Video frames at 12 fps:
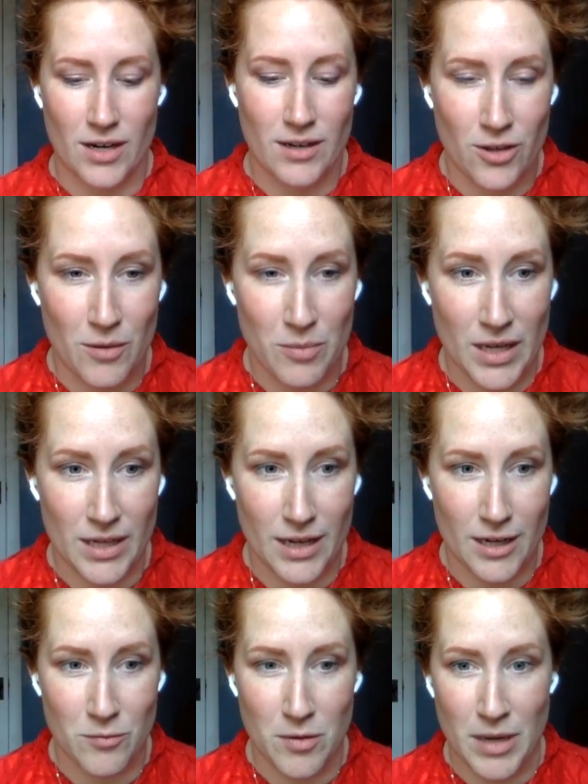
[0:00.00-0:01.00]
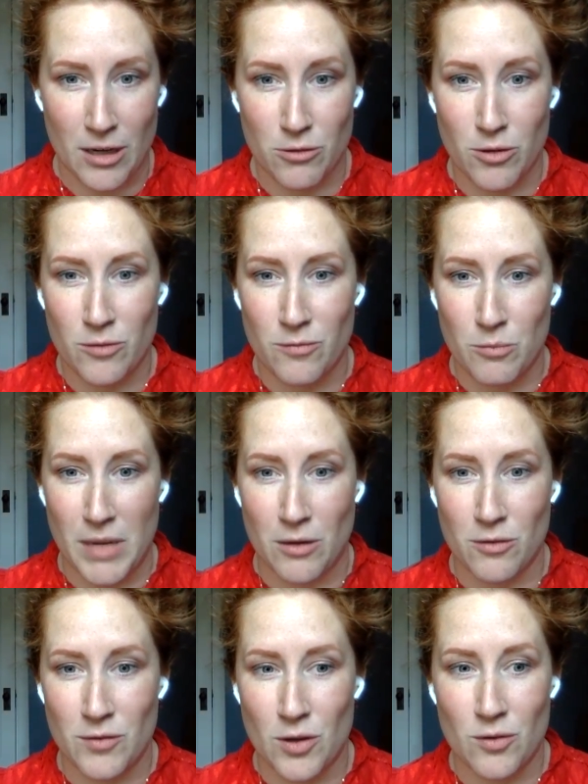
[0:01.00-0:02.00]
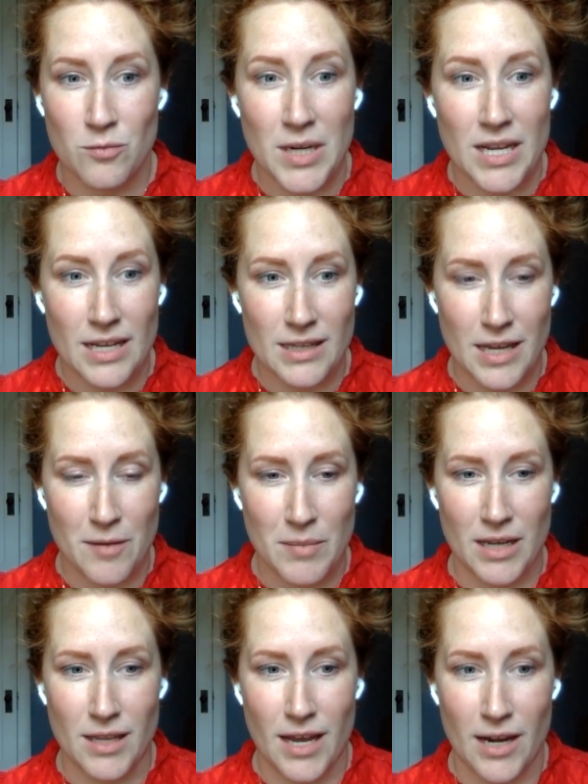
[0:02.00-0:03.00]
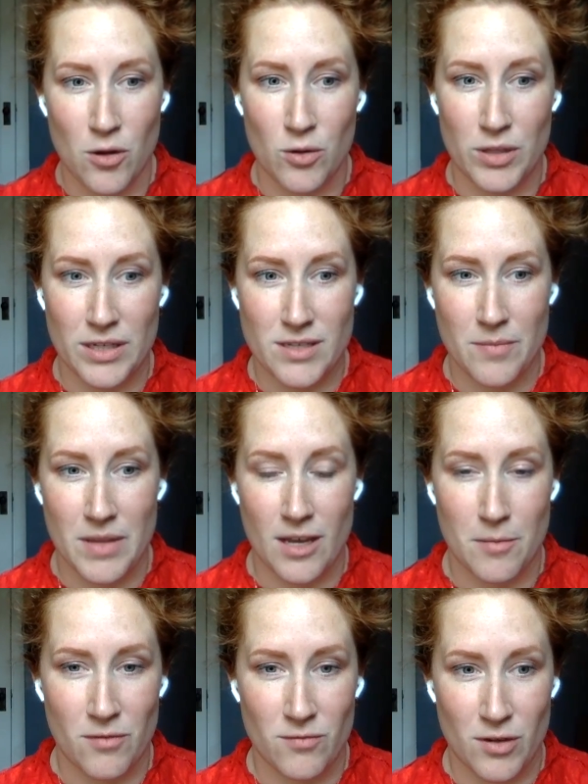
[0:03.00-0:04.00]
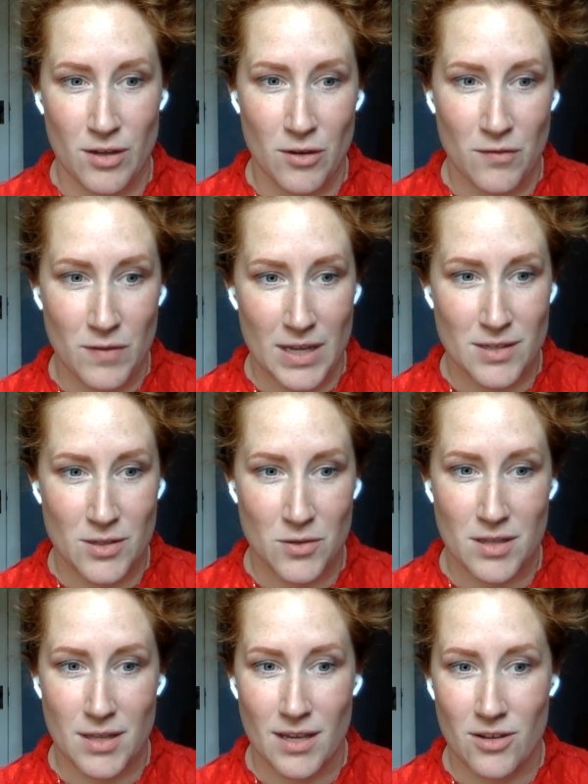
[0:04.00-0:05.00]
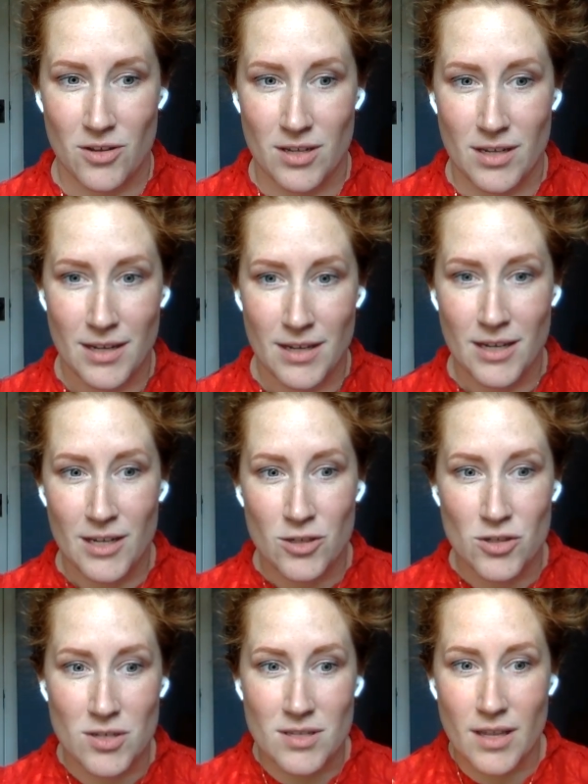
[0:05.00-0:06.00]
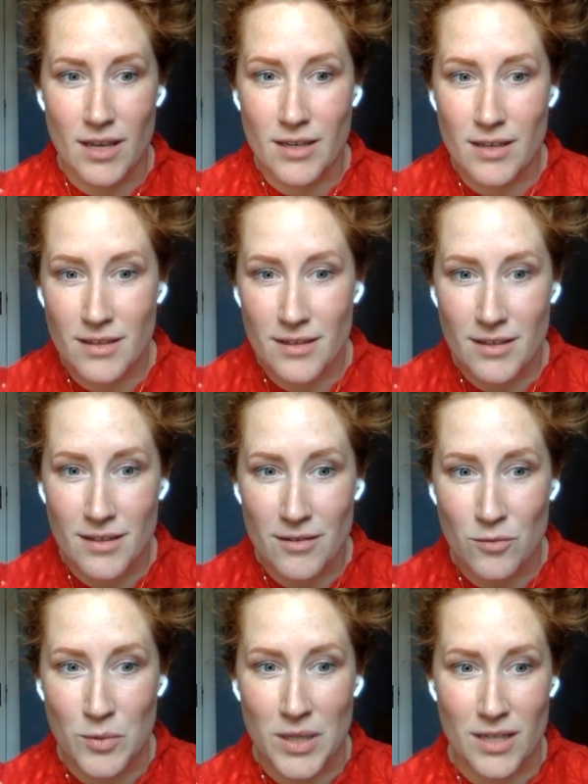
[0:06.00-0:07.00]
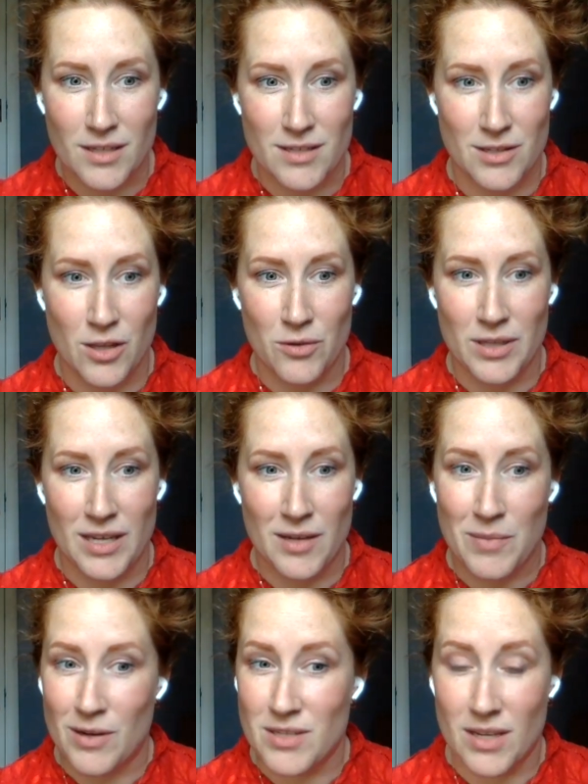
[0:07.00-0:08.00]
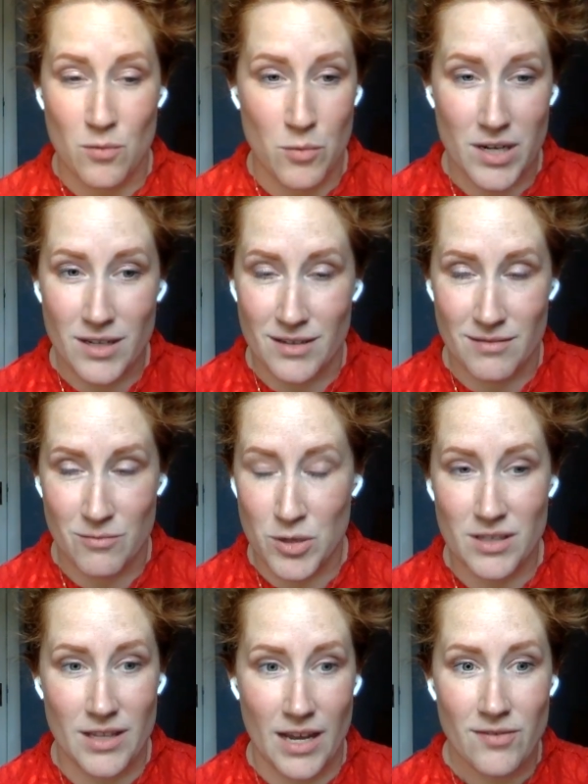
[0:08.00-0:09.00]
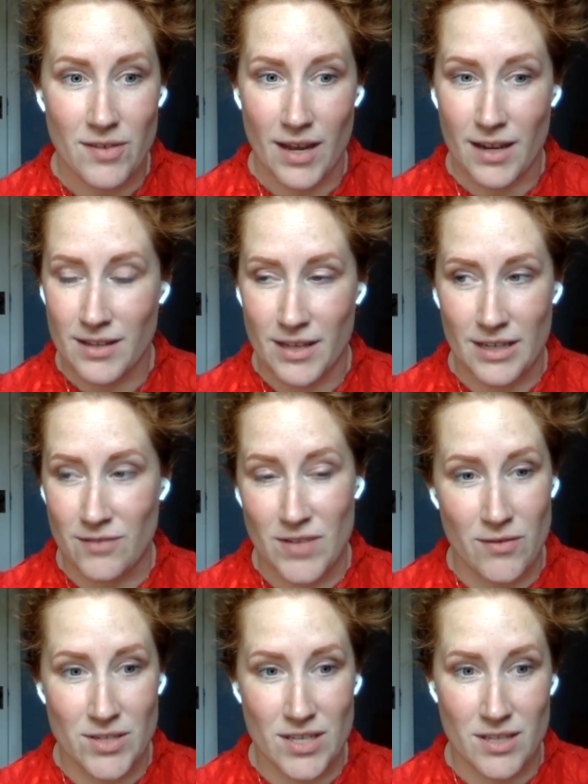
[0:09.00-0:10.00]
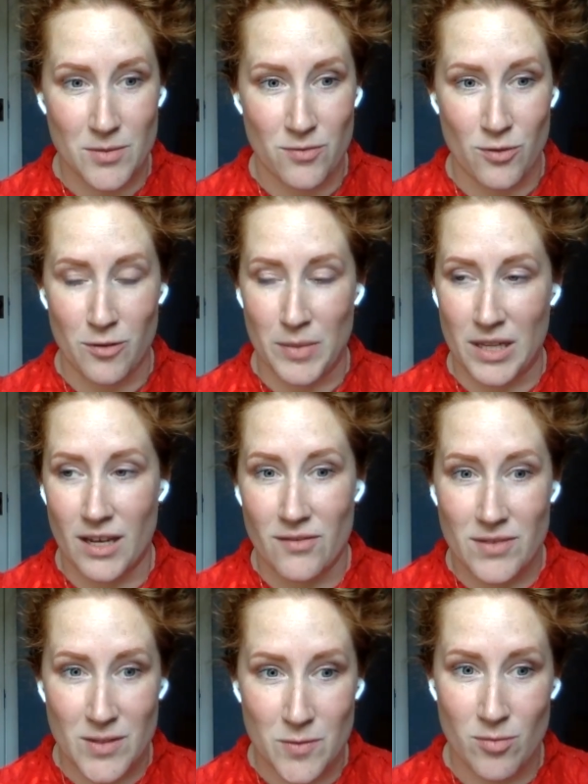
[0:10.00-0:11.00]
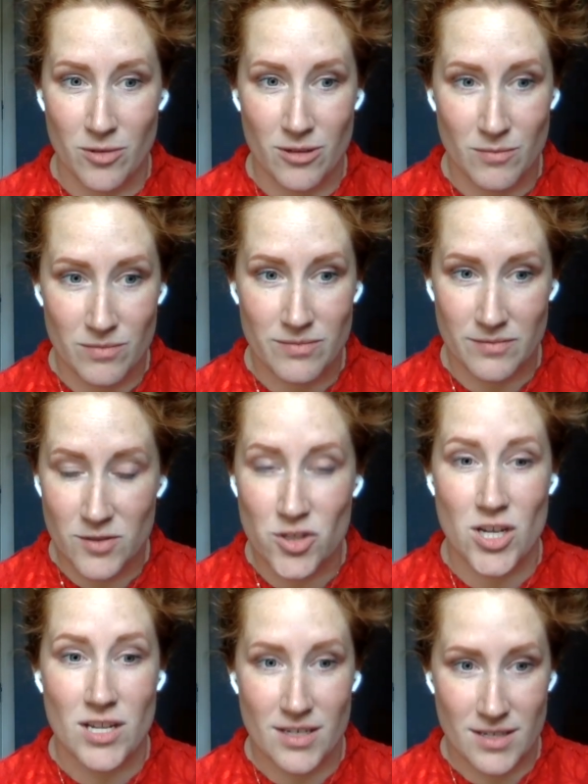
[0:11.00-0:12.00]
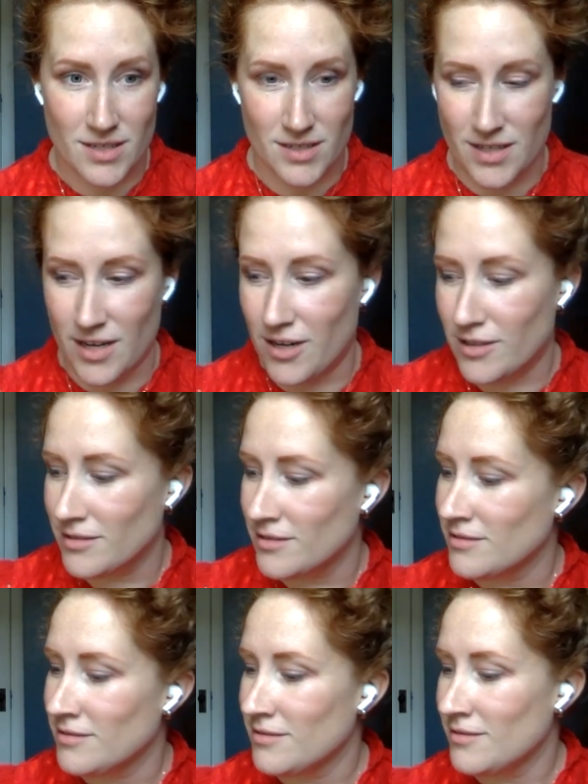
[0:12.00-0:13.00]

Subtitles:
Sorry, you probably can't hear my microphone. Reading it line by line, holding something up in front of their face so that they could just like read it slowly. But I was like, what a life hack! Like, never seen this before in my life. These people are geniuses here.